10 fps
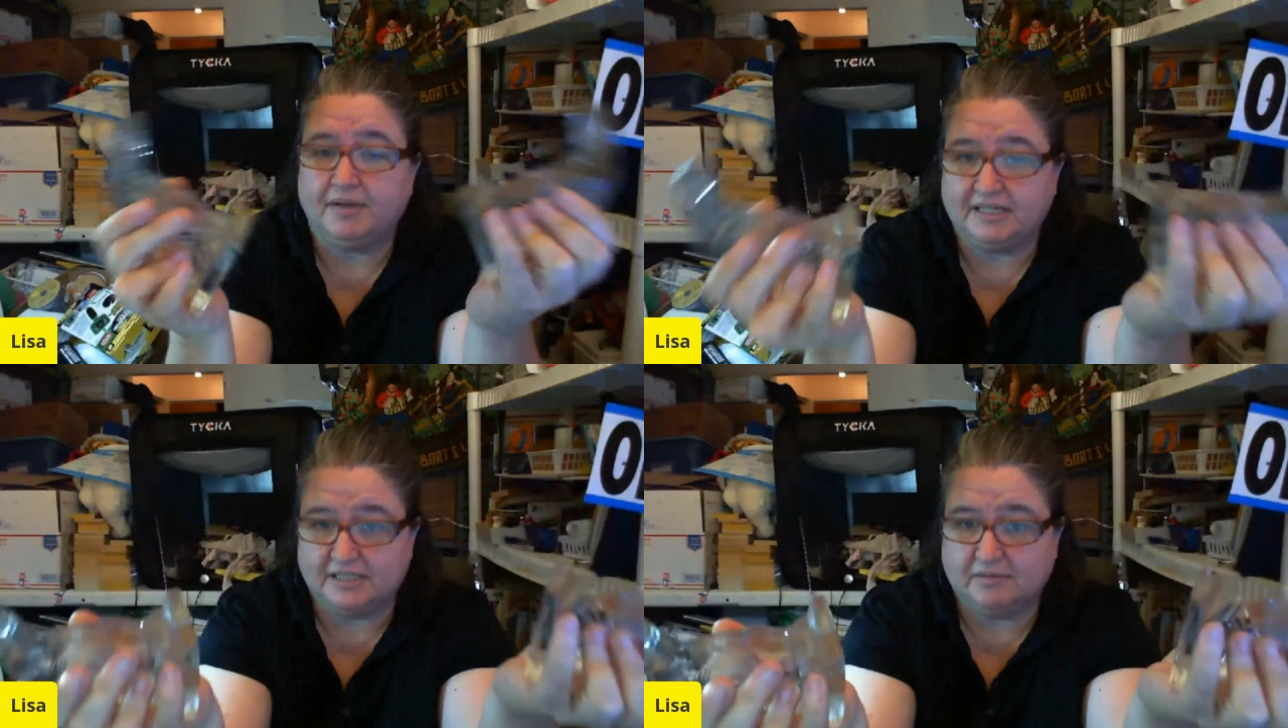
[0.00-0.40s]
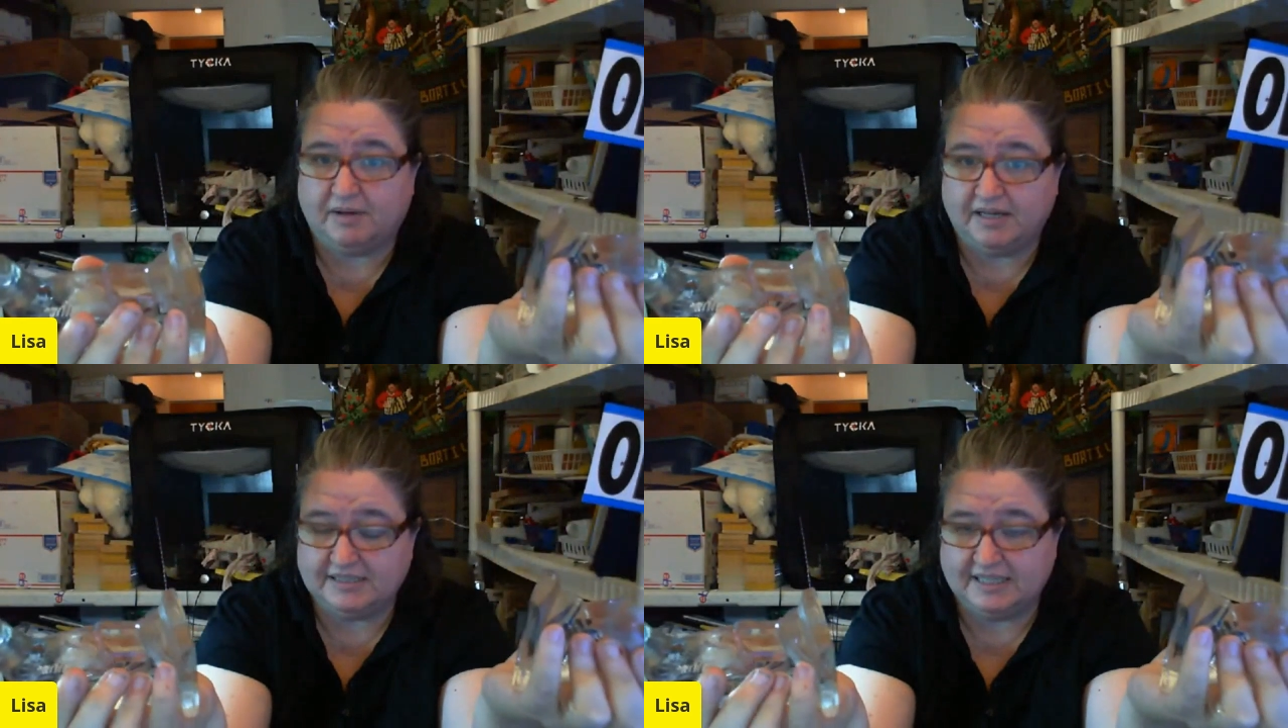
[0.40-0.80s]
because of the
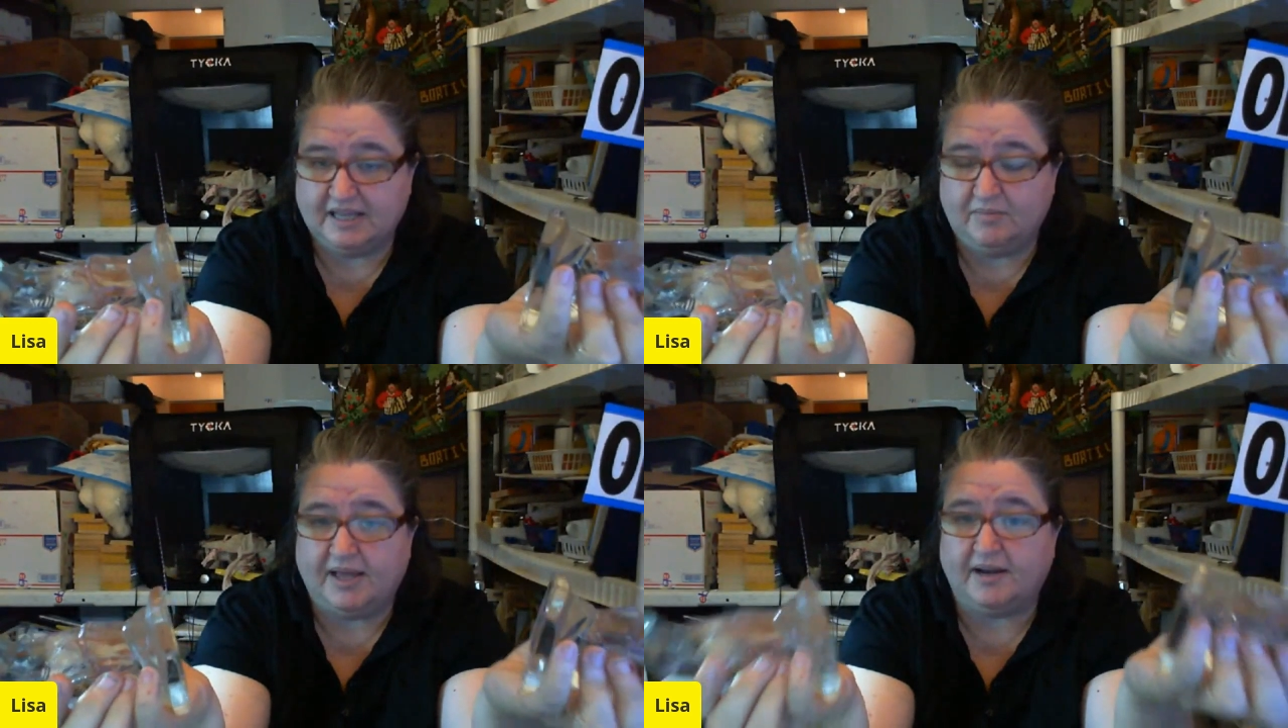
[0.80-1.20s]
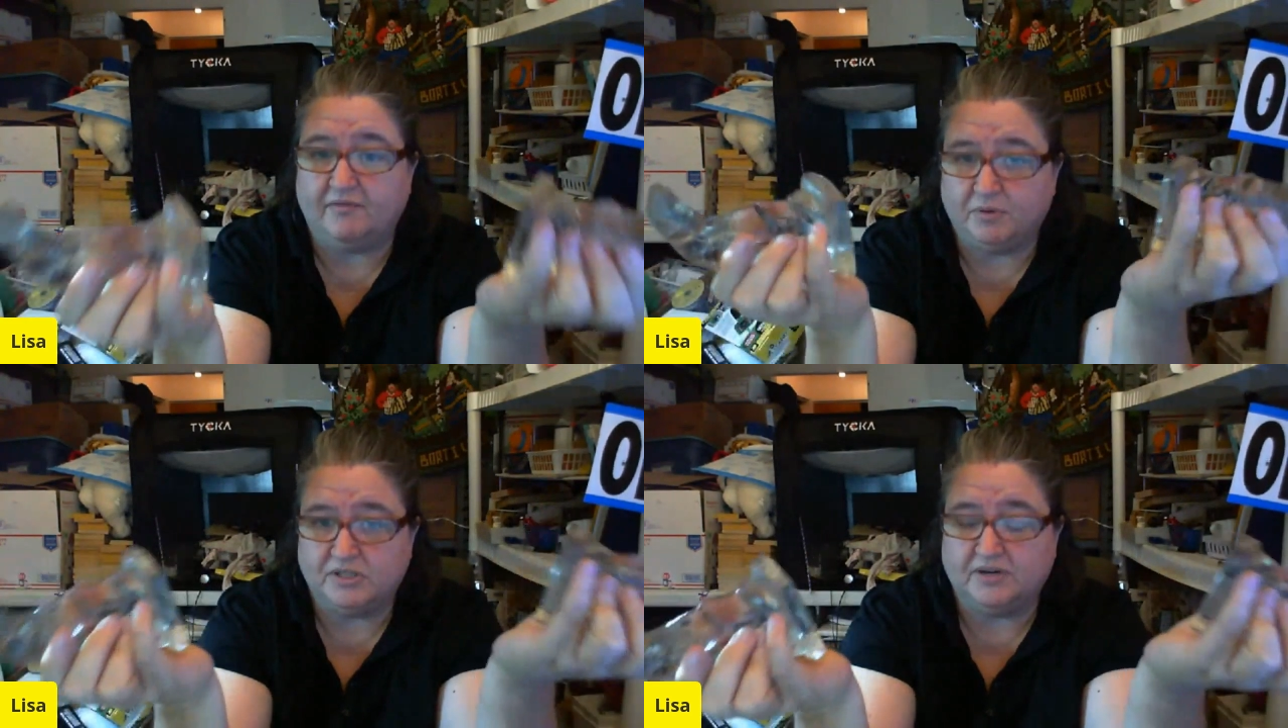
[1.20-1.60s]
box they came out of.
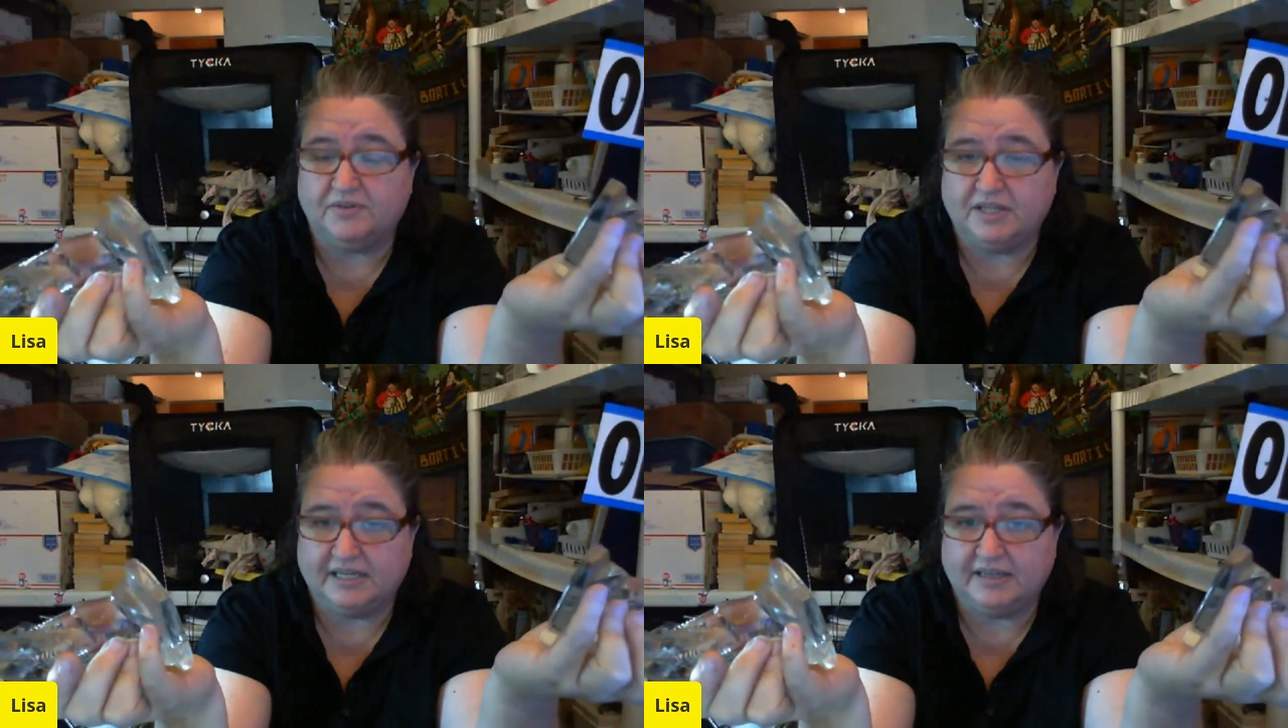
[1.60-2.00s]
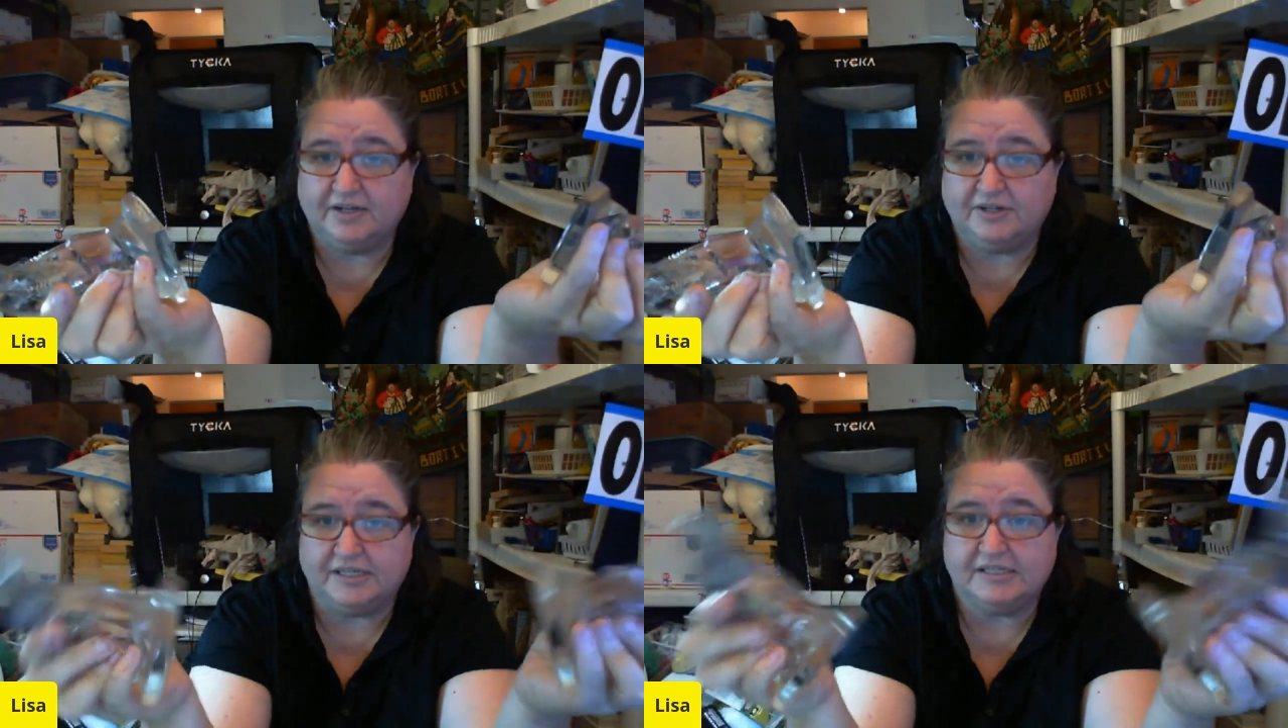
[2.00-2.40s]
Most everything in
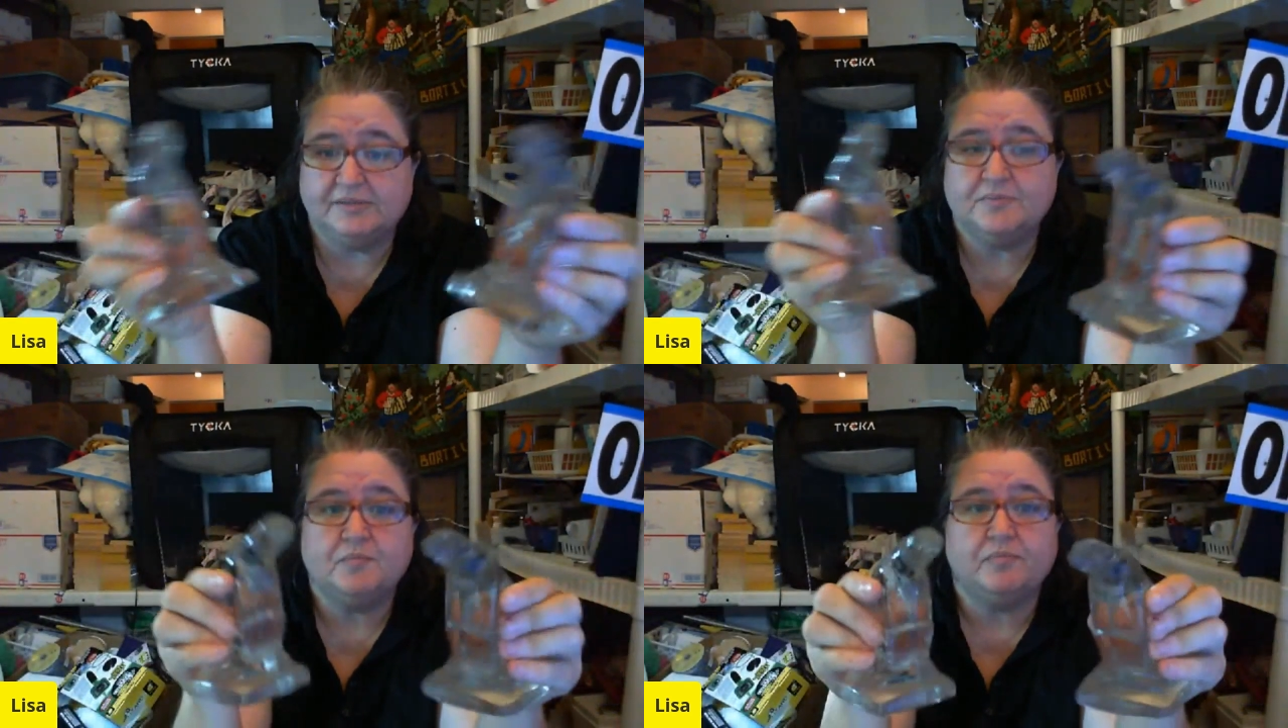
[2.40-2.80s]
there is.